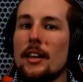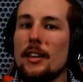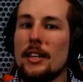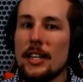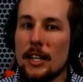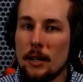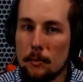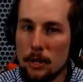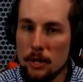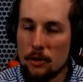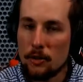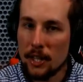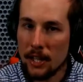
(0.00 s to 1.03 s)
the image
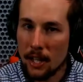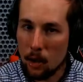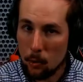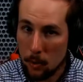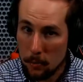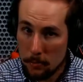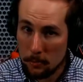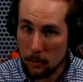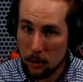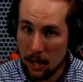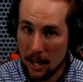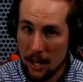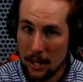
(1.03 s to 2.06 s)
of an incorruptible
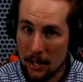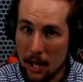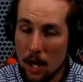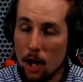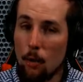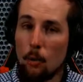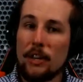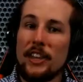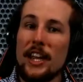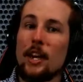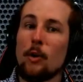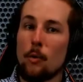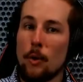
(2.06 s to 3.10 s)
God with a
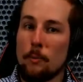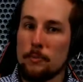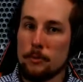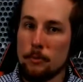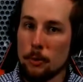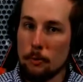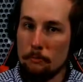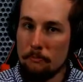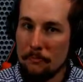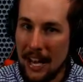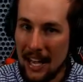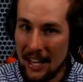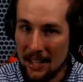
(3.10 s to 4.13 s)
corruptible
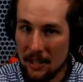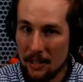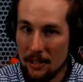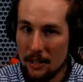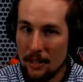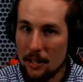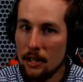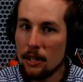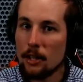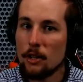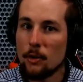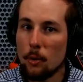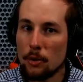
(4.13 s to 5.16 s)
man,
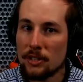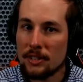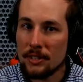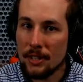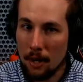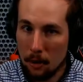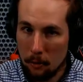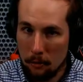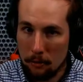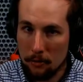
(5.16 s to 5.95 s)
yourself.